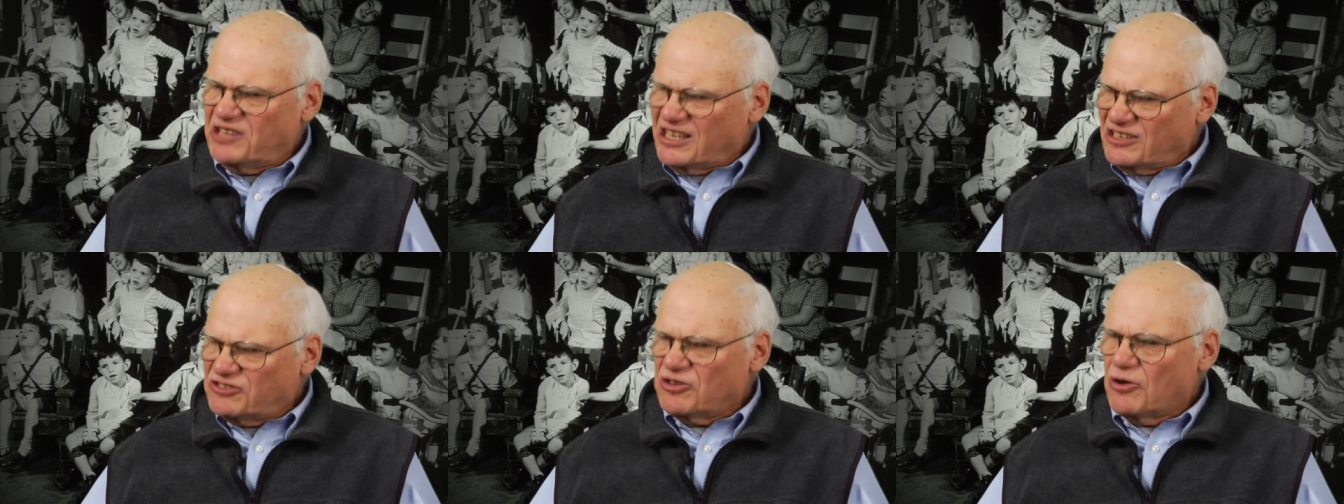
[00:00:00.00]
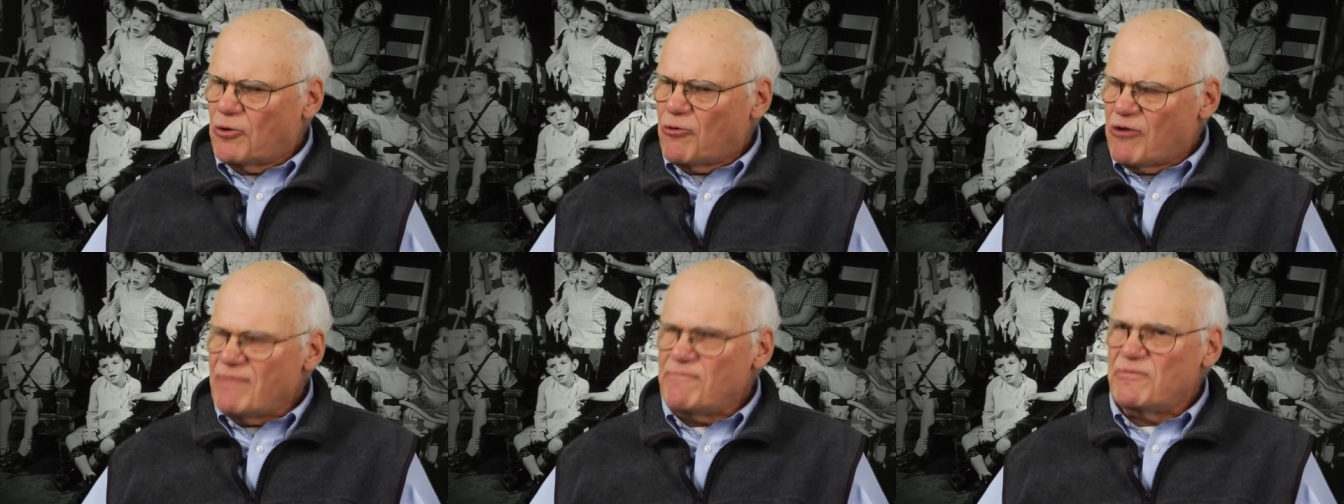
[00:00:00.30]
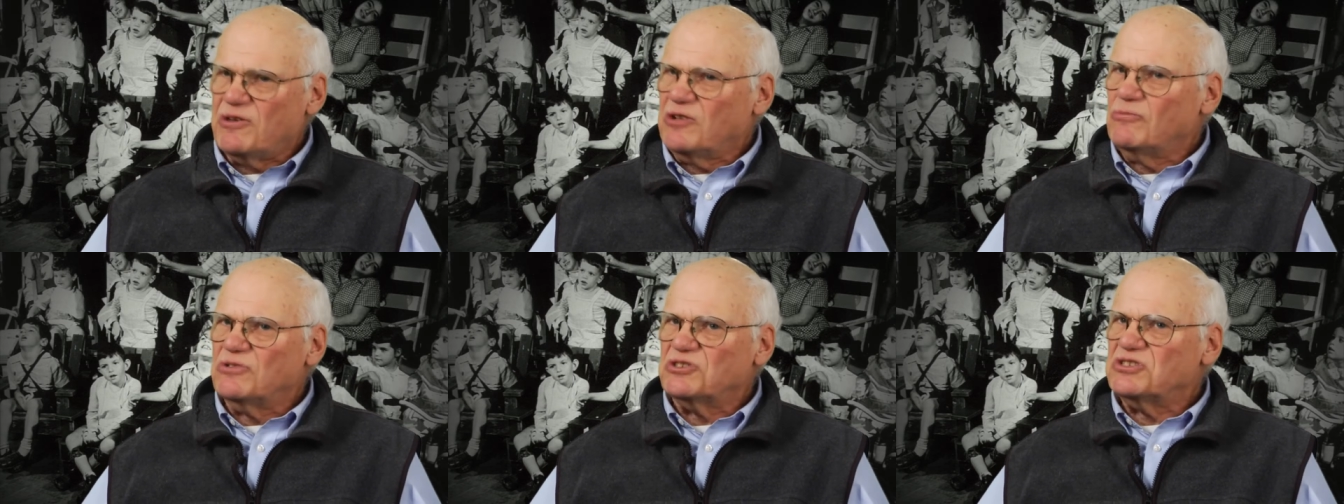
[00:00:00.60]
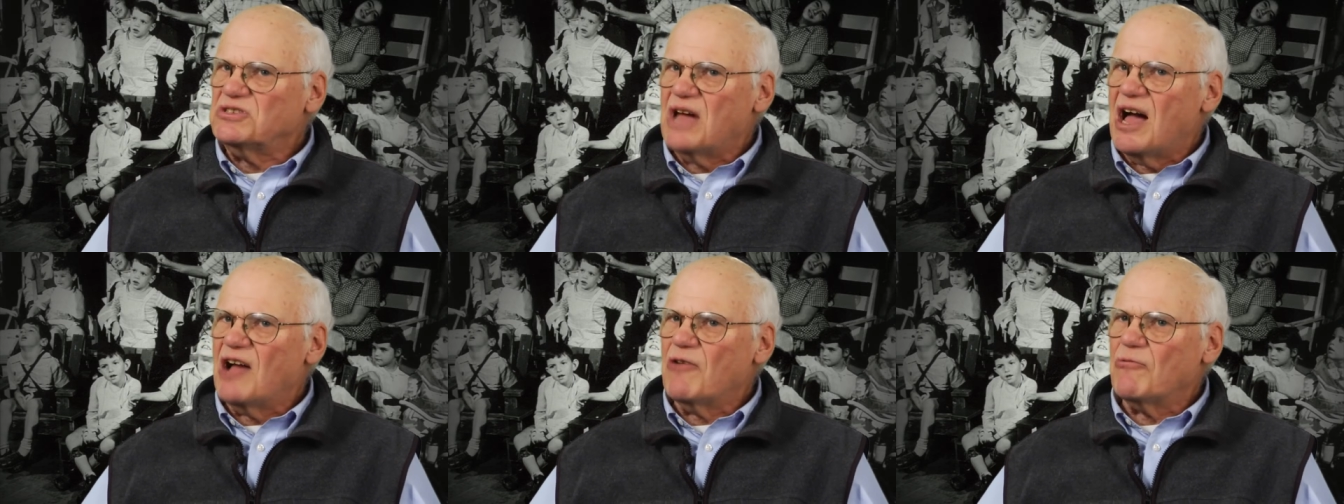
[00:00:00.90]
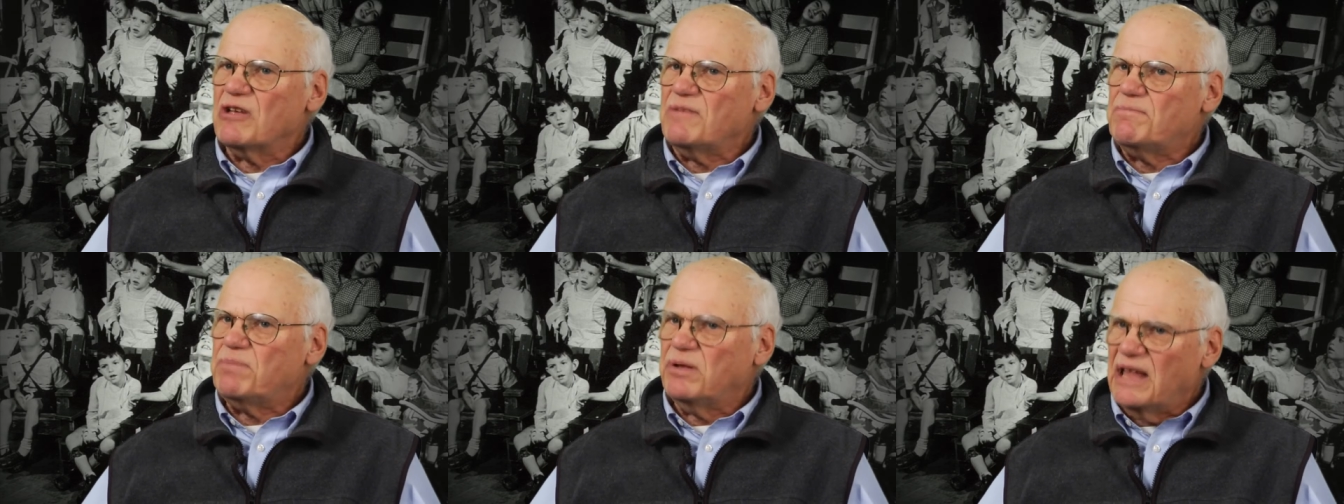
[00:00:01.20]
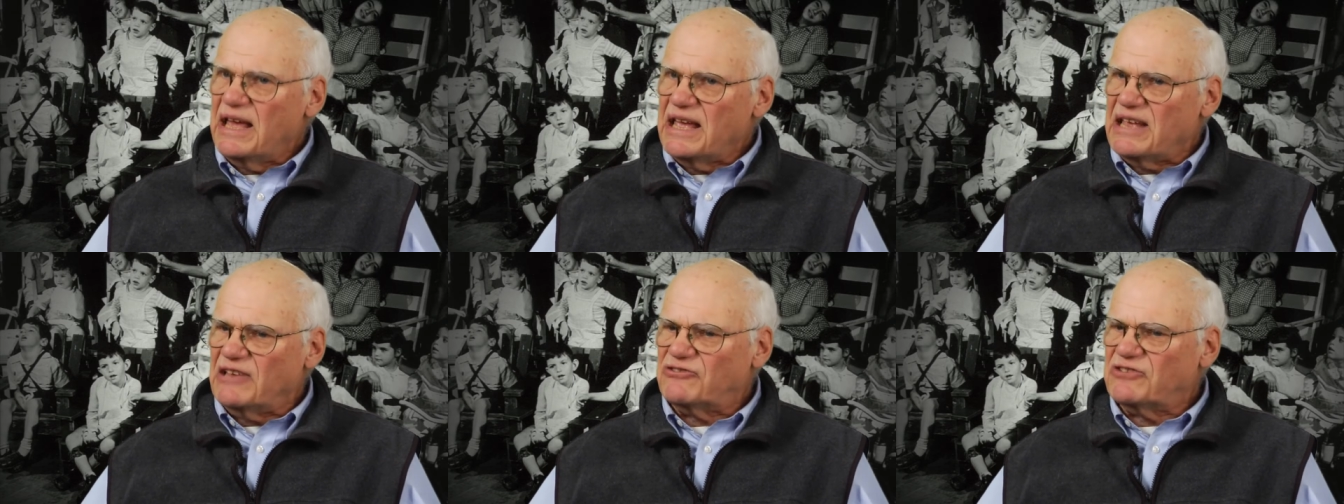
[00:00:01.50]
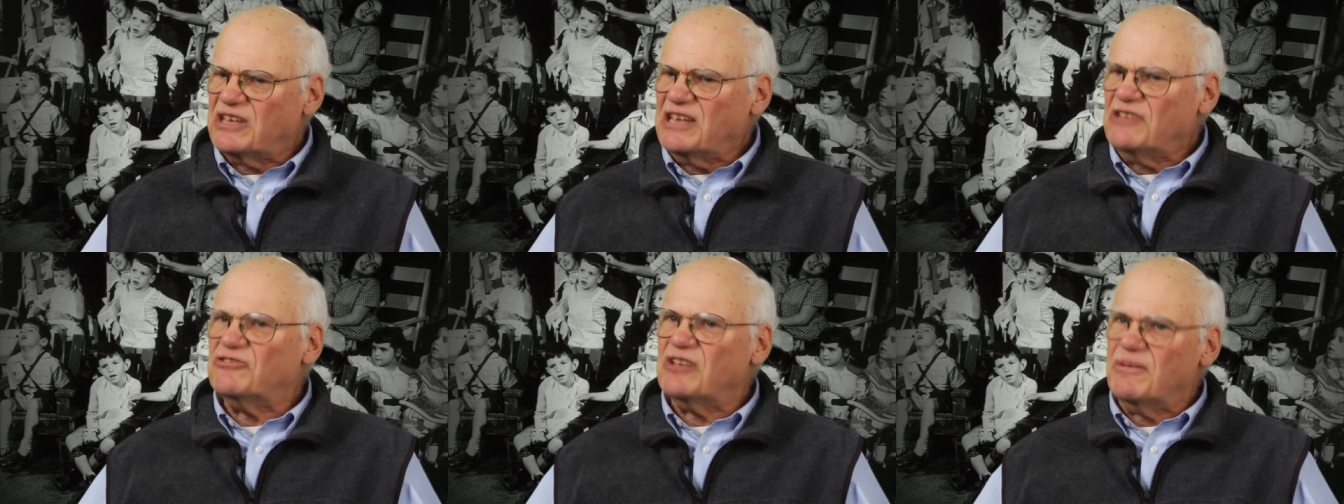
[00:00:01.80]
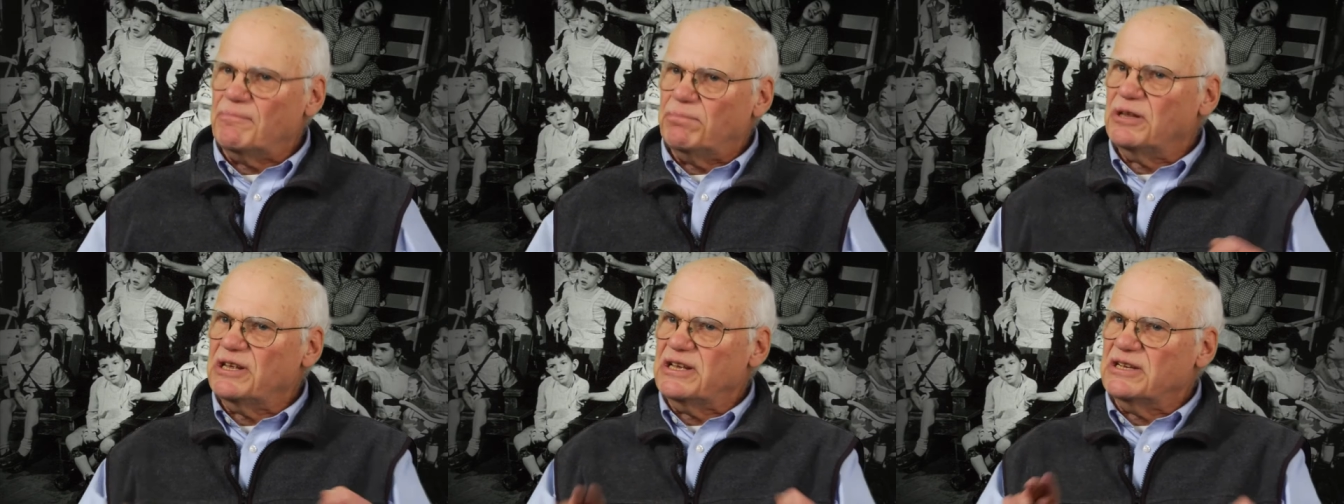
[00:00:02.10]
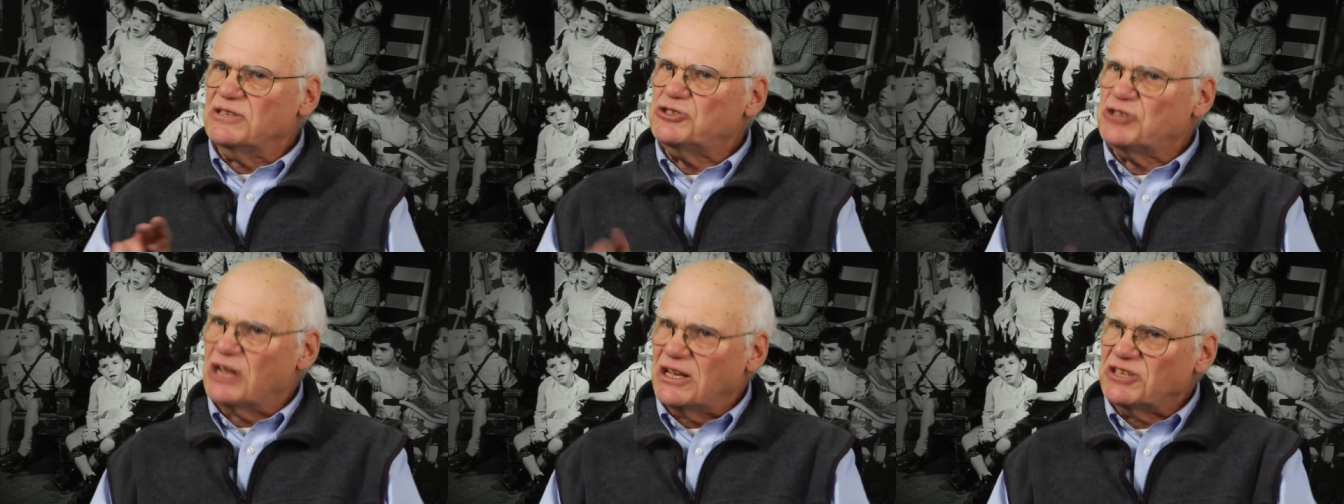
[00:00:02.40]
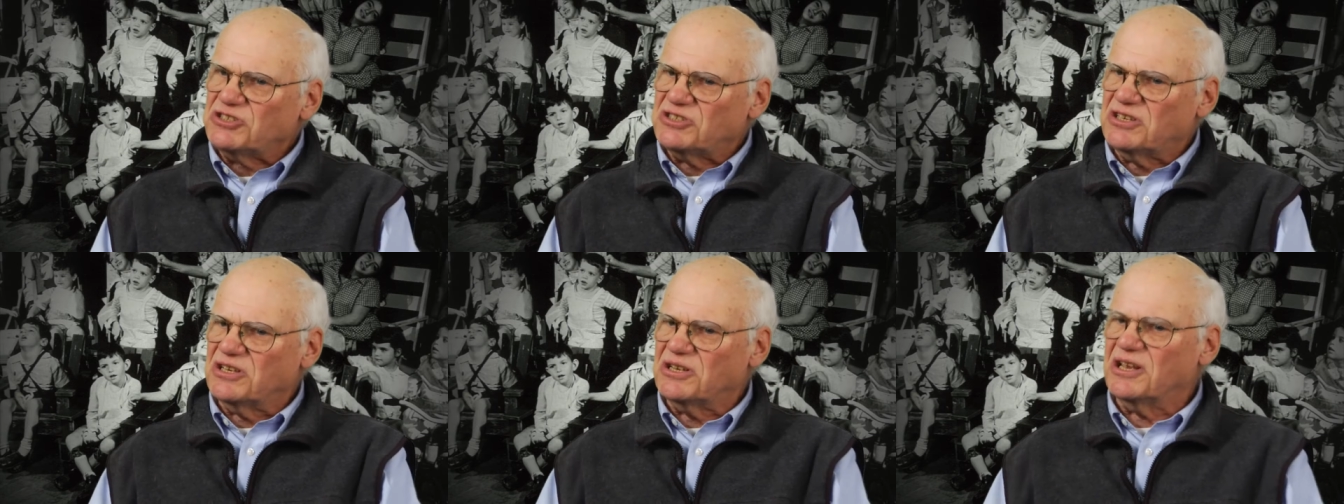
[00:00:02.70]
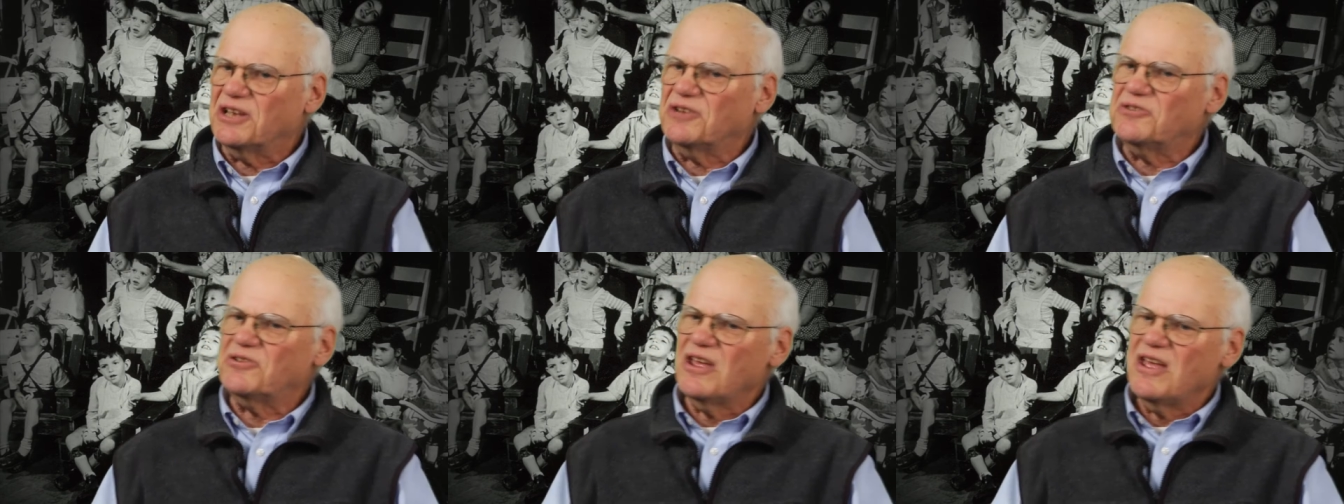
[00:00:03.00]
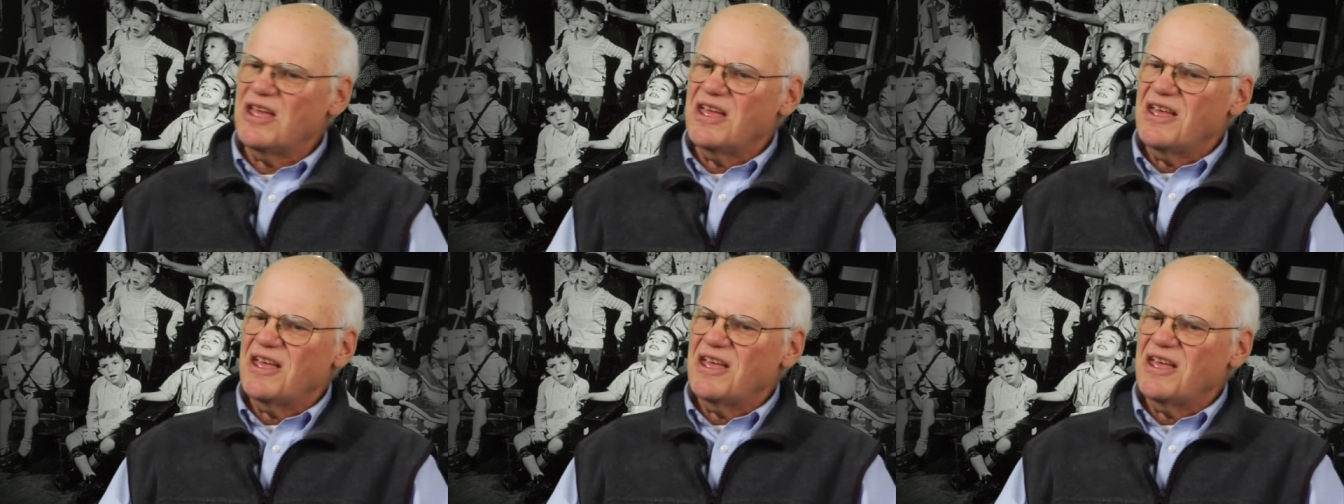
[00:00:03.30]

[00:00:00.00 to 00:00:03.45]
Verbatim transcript: this equipment was not replaced, he simply adjusted it.